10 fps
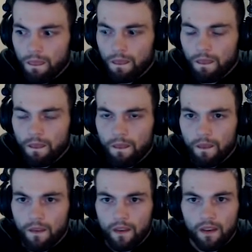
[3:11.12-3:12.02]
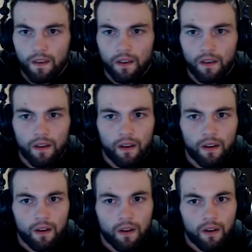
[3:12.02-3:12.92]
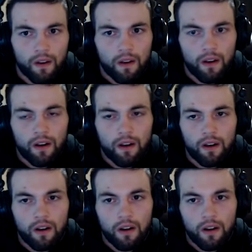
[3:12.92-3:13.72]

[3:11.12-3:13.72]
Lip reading: The person shown says nothing.